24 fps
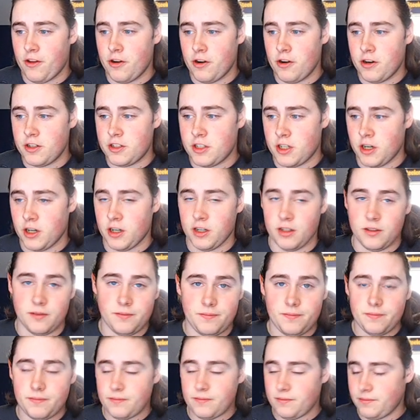3rd turn
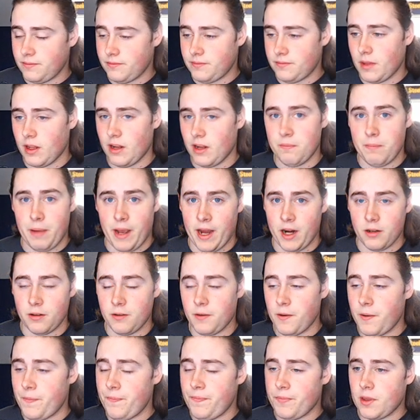of battle.